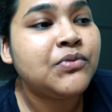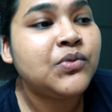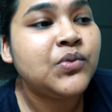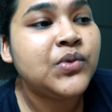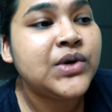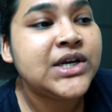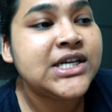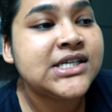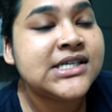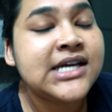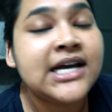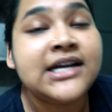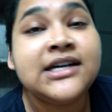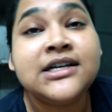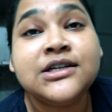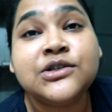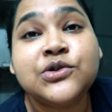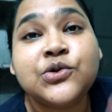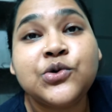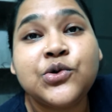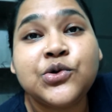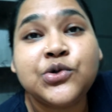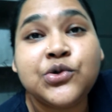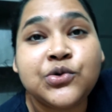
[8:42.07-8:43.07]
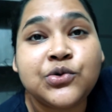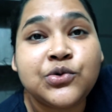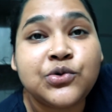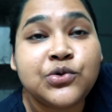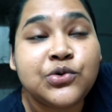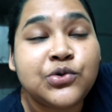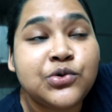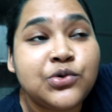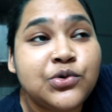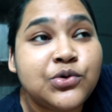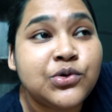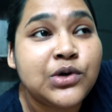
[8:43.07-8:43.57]
we decided to go
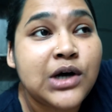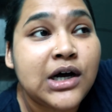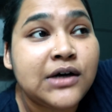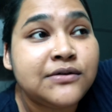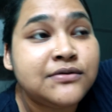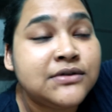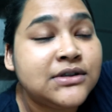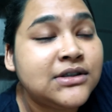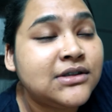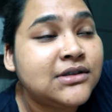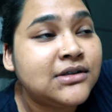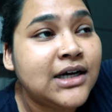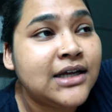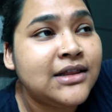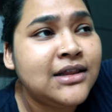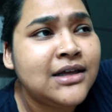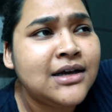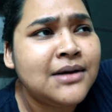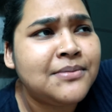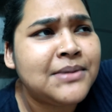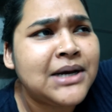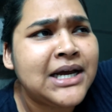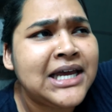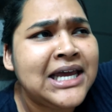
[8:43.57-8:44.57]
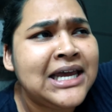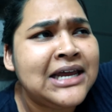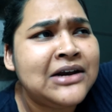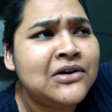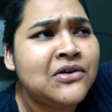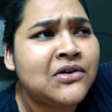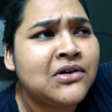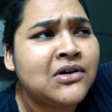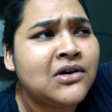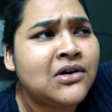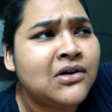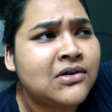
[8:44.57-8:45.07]
to, after I think about 8
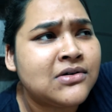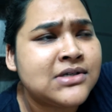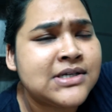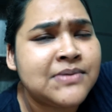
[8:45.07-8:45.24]
o'clock